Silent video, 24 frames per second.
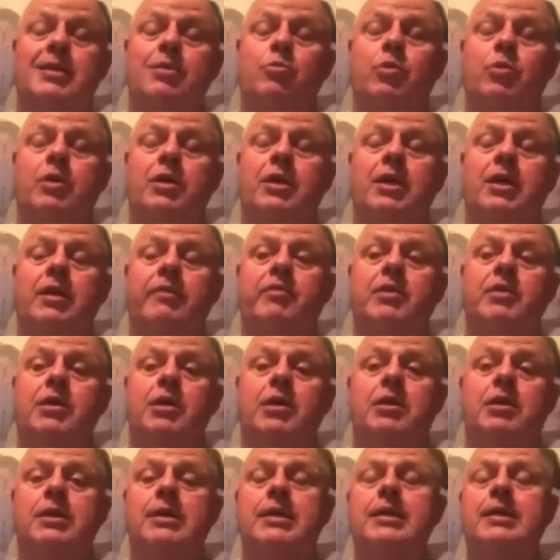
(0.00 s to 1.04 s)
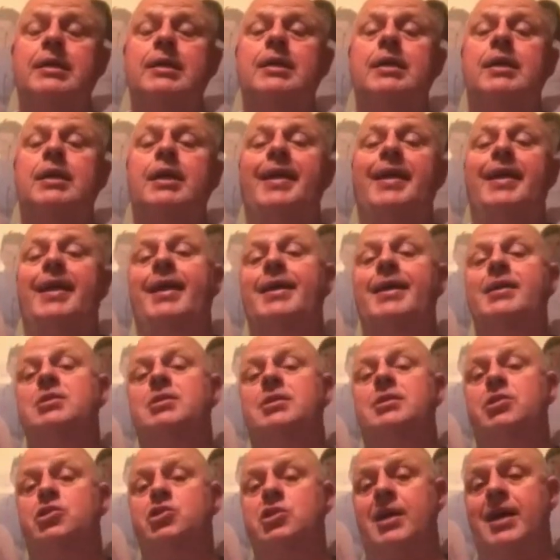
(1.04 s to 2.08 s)
we have done an
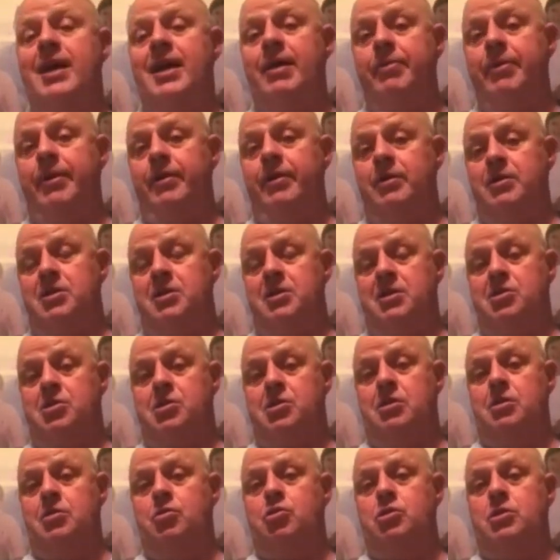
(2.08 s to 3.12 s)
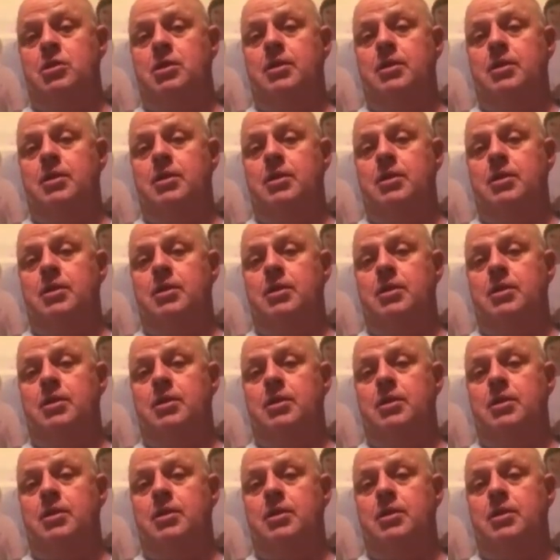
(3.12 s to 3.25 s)
excellent job here in Tuscaloosa.